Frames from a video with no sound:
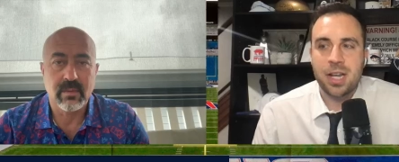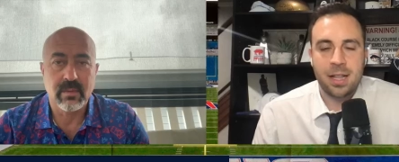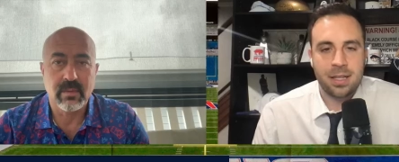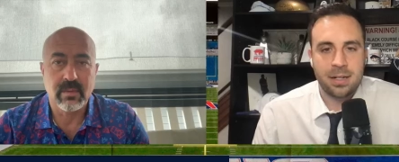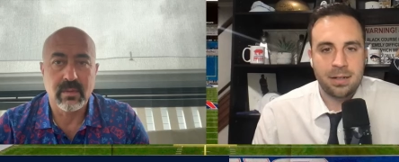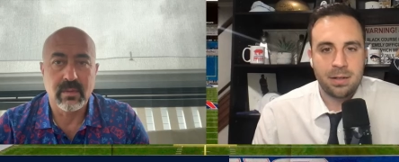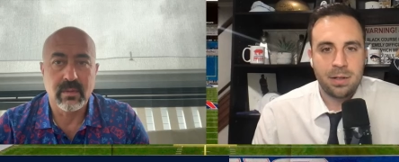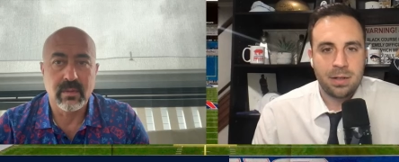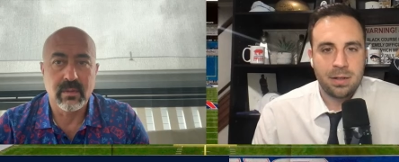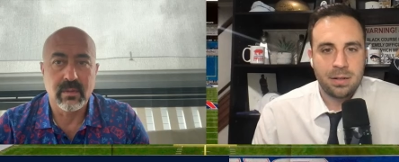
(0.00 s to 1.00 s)
Speaker 1: Allen
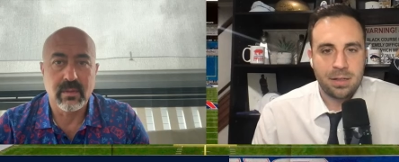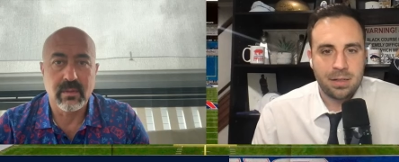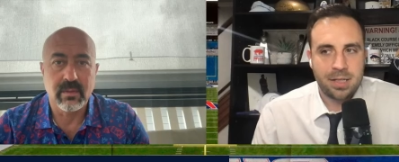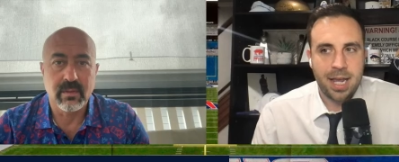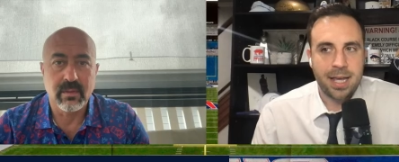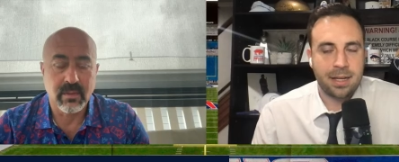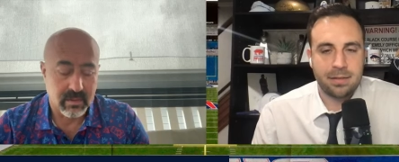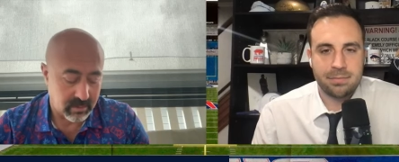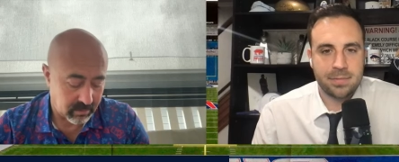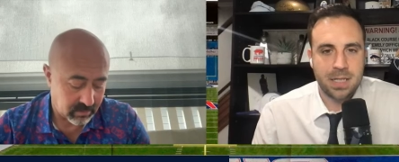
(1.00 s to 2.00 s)
take
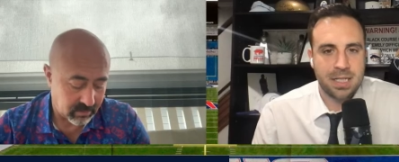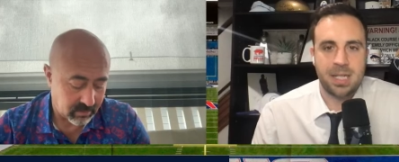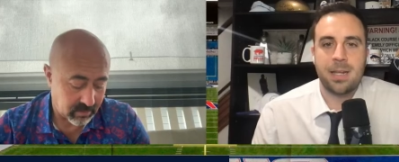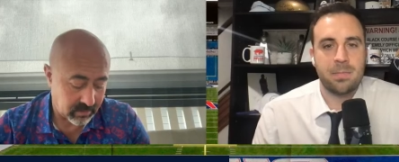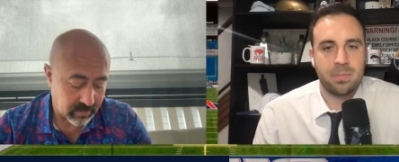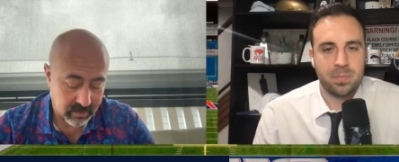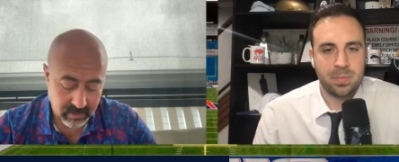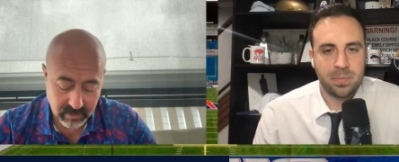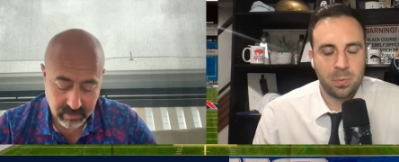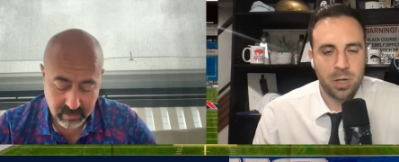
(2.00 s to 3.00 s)
a team
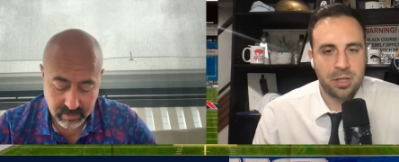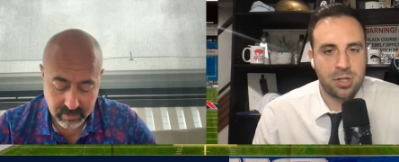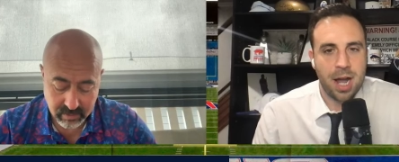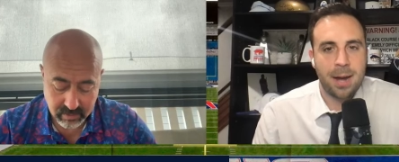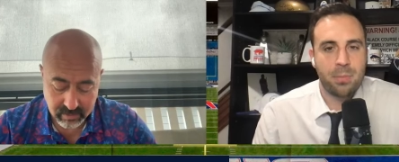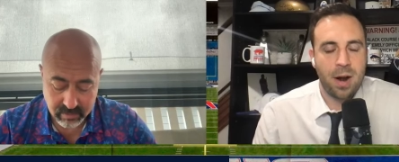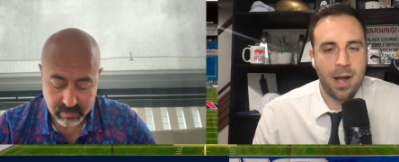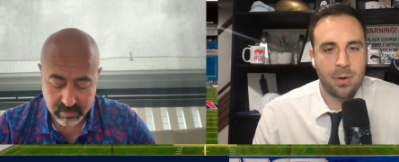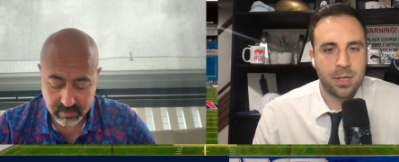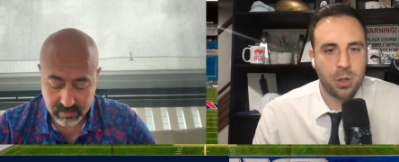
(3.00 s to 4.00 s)
with John
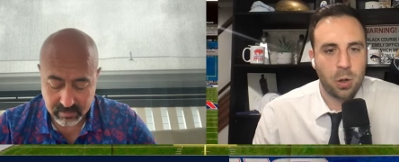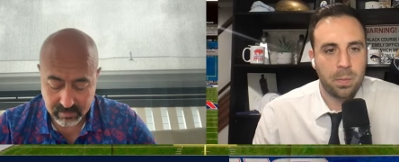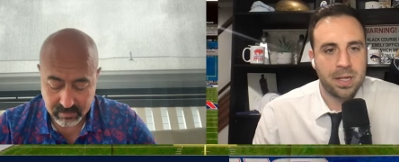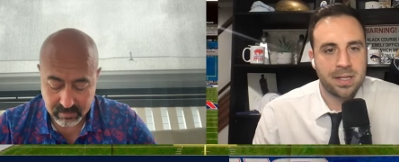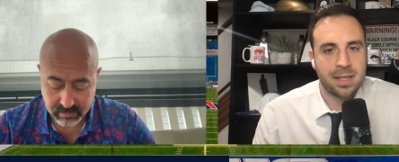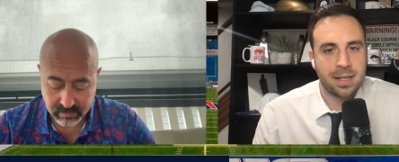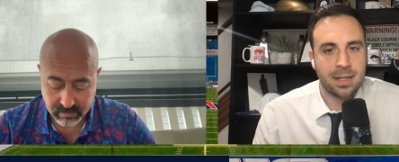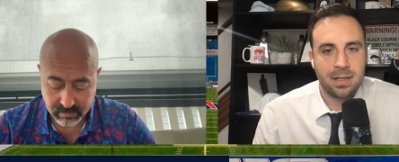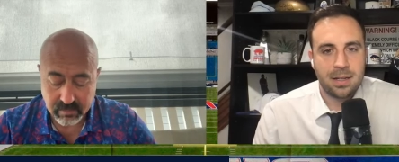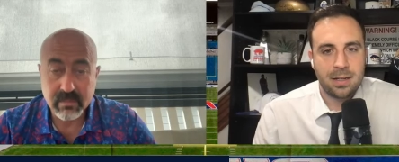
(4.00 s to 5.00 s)
Brown and Cole Beasley
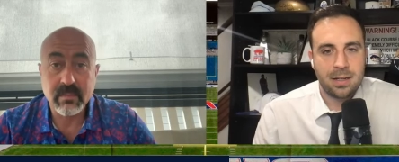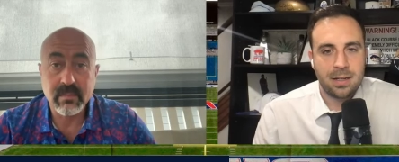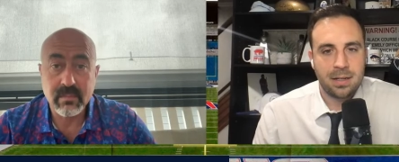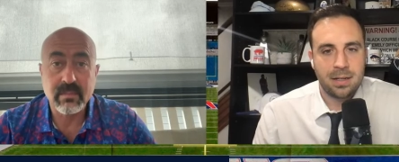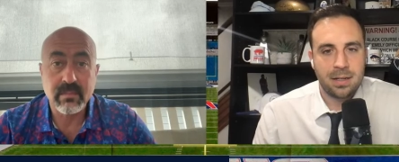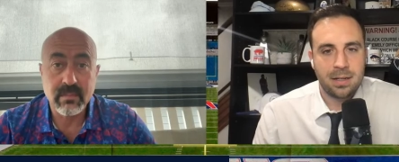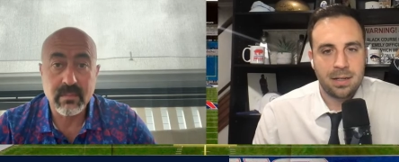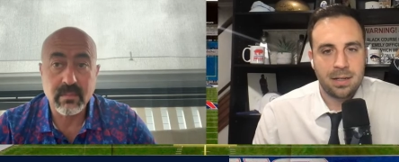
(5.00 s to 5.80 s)
as their wide